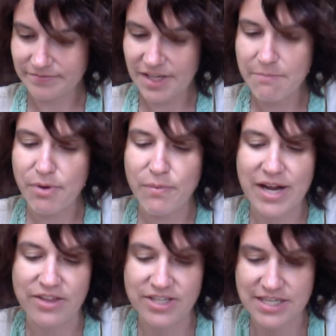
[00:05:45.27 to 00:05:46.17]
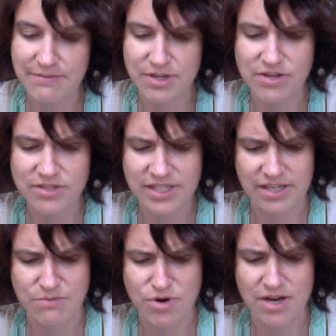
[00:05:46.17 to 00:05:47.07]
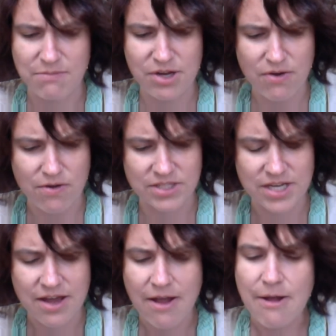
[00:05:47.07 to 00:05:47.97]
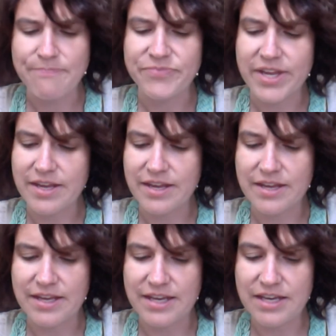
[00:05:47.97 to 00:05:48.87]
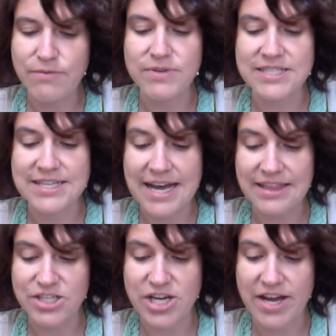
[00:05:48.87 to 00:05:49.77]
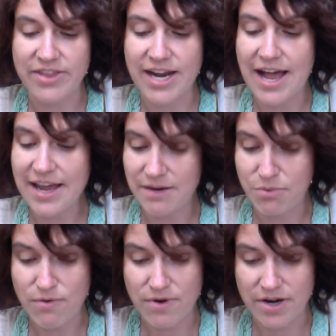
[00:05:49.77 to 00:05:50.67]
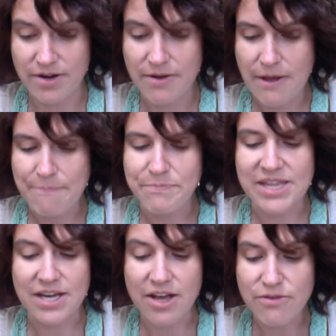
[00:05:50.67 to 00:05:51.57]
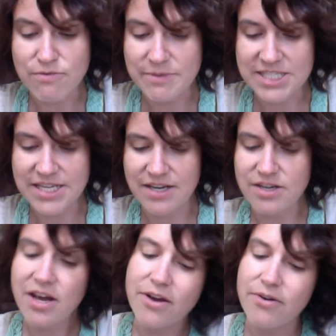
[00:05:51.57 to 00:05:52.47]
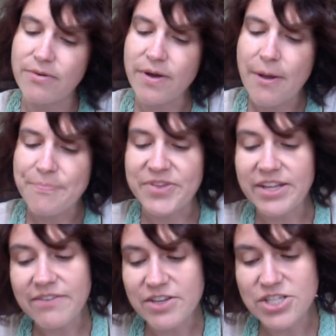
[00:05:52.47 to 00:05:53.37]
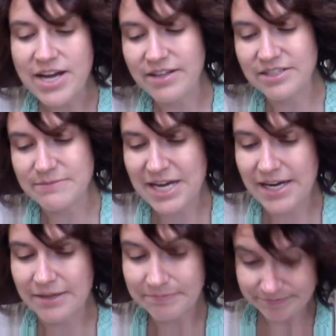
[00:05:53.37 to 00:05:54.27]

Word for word: But when I looked at him closely in the morning, behold, he was not the child that I had born." But the other woman said, "No, the living child is mine,